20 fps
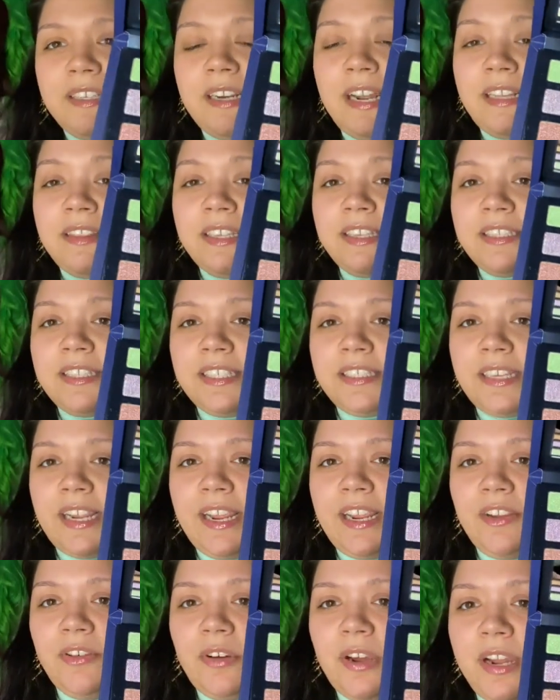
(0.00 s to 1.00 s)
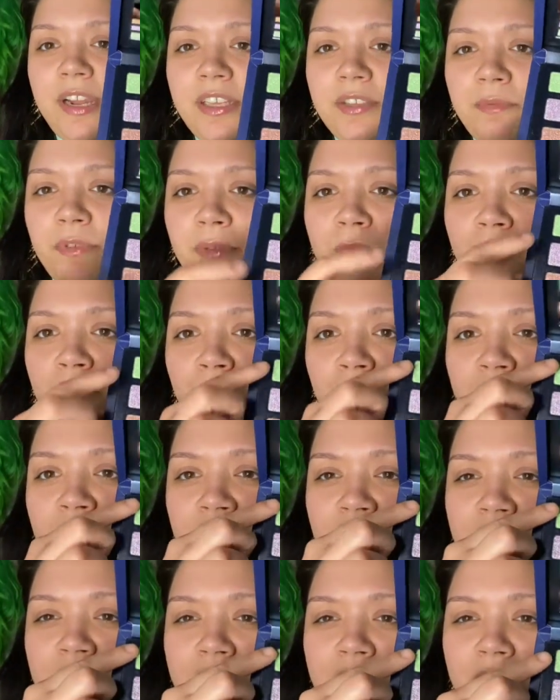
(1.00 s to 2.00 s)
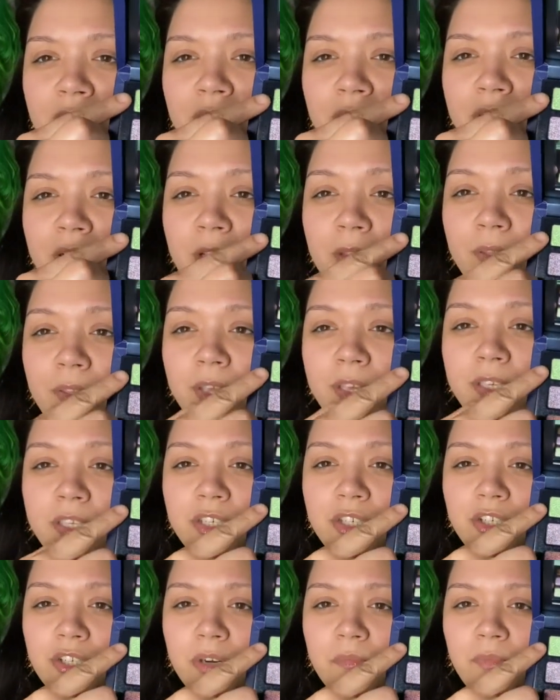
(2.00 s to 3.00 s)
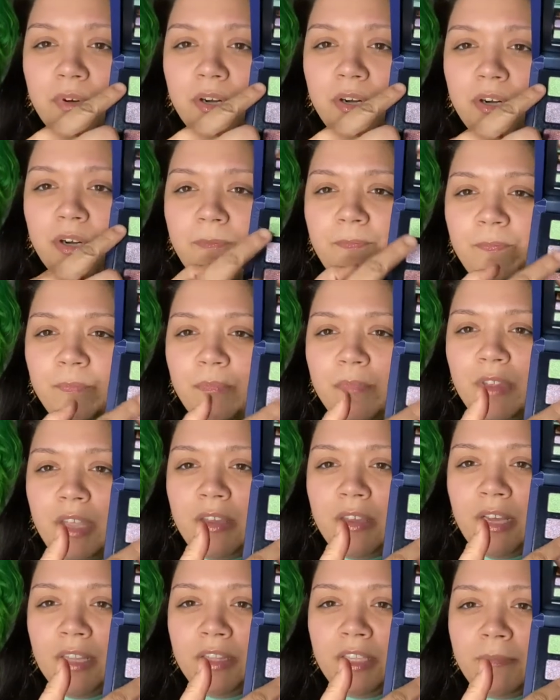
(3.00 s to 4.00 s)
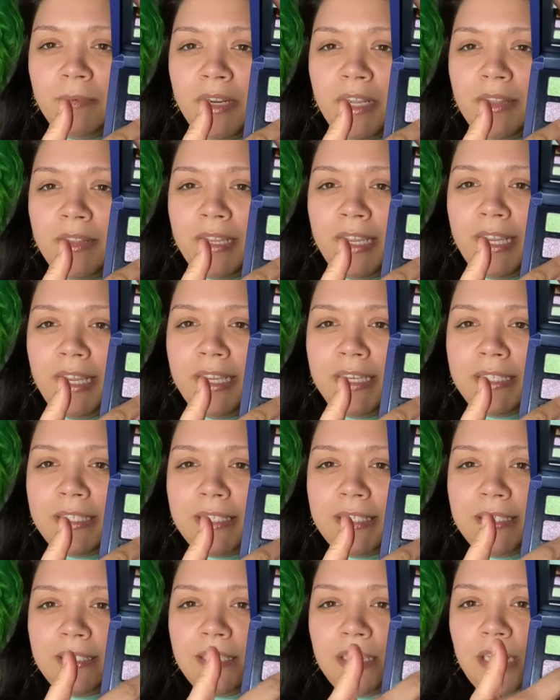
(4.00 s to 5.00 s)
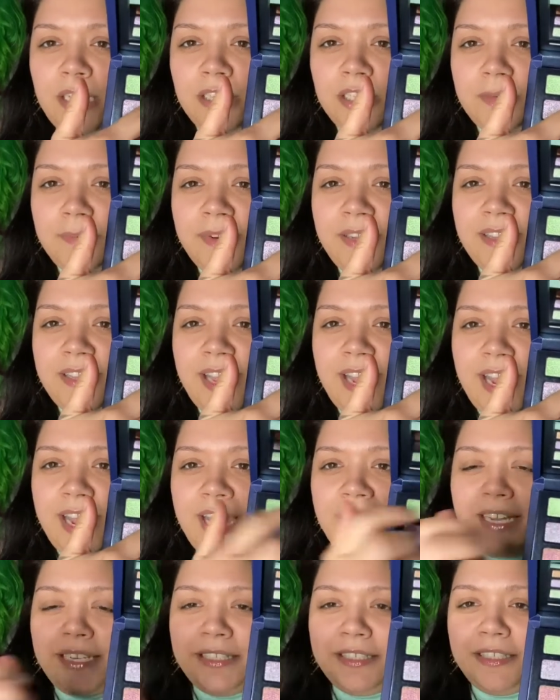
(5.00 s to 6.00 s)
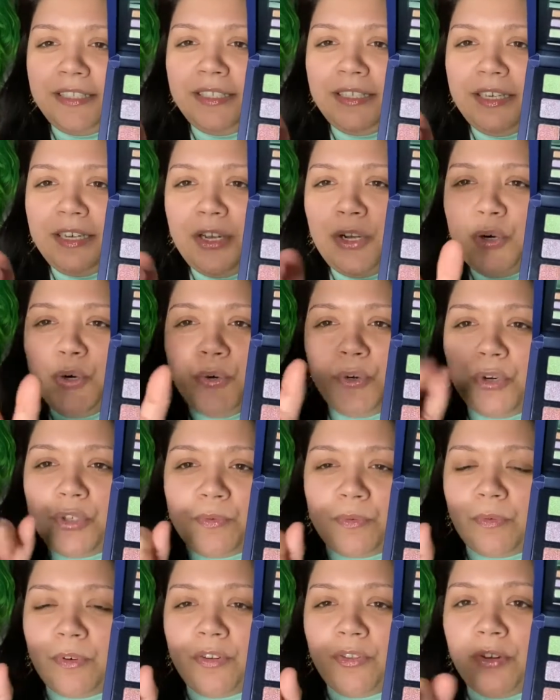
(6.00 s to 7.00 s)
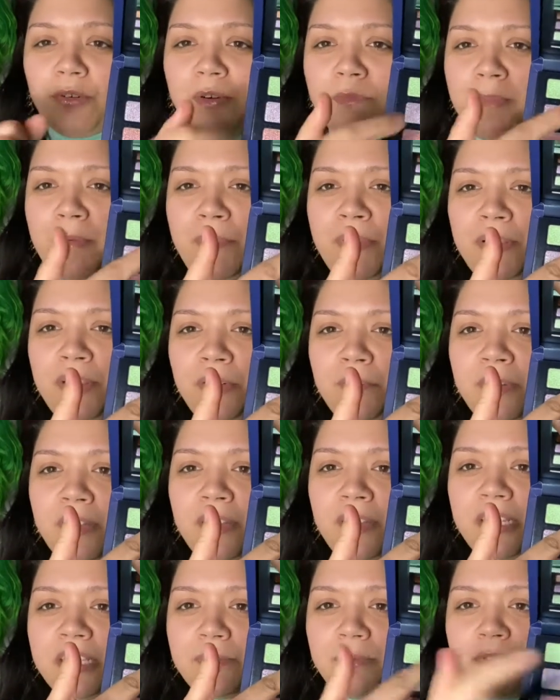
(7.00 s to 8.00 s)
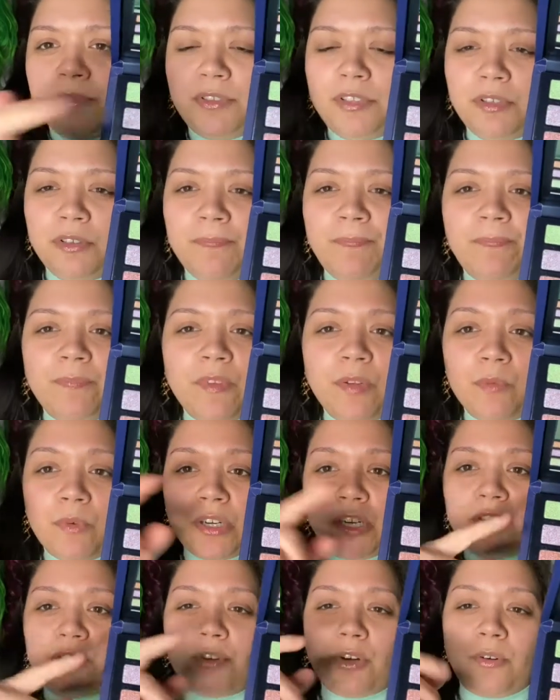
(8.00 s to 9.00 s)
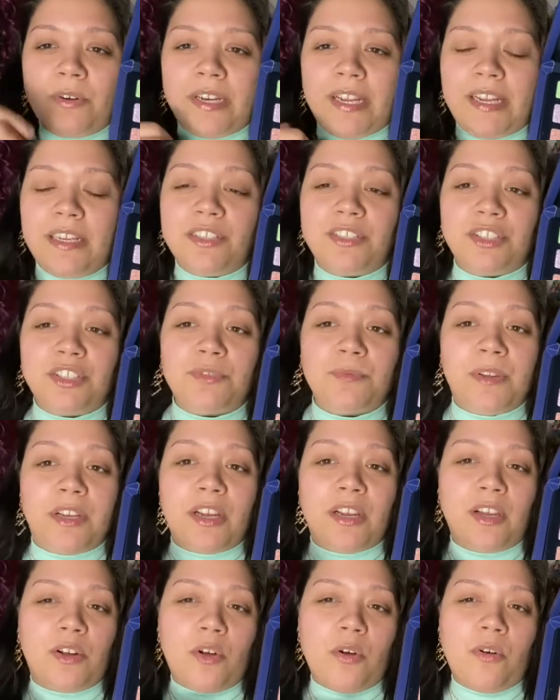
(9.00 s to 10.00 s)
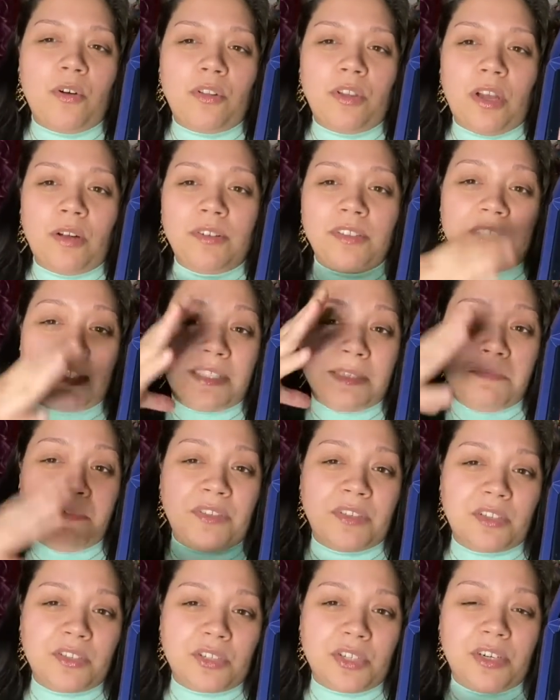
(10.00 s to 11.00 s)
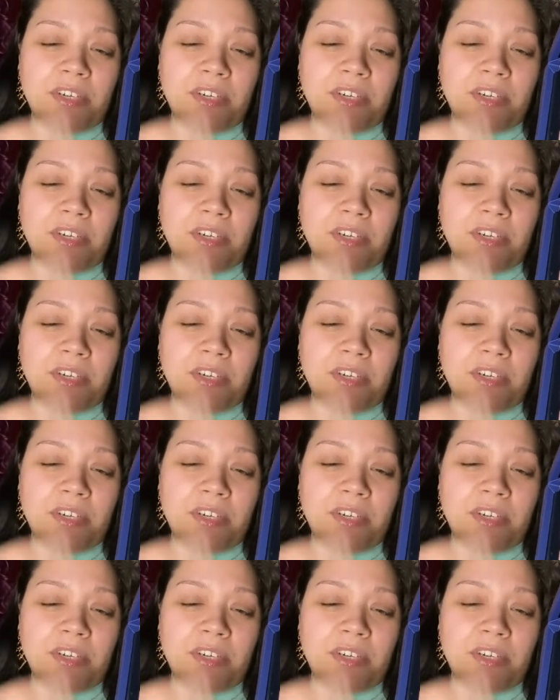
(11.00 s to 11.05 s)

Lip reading: I think today, you guys, we're gonna be touching down on this shimmer, a little bit of this, a little bit of that. Who knows what we're gonna throw in, maybe a little bit of this one too. We're gonna throw it in just so we could go along with the theme of the shirt